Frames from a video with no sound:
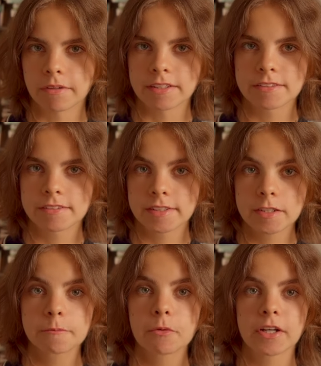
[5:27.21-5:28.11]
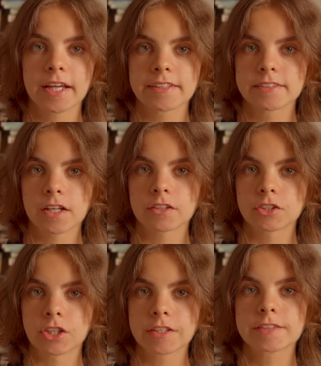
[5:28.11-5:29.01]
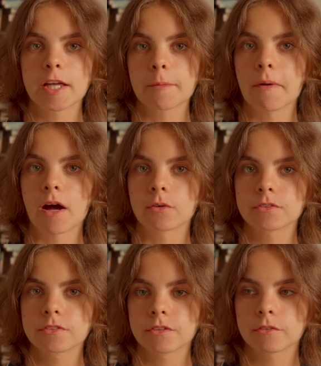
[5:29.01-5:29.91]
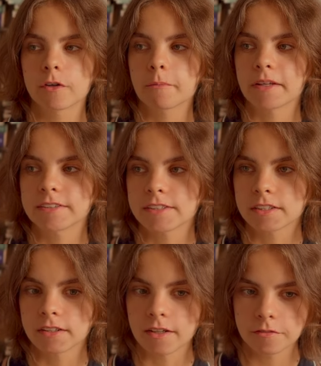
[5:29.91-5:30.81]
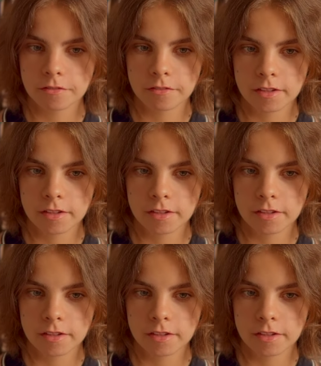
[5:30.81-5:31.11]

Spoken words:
But this book is not just about romantic love.